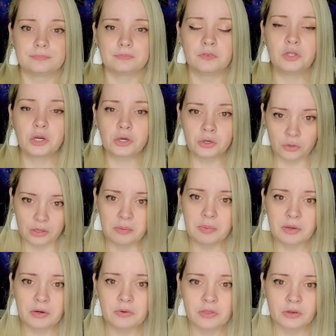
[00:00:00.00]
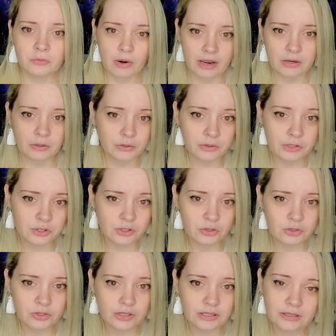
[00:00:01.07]
they're creepier than regular
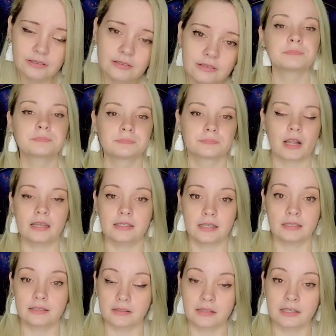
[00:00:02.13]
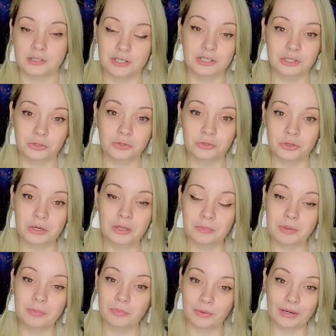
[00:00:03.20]
children. I tend to think that children can
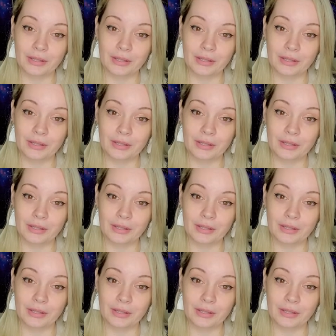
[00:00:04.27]
be pretty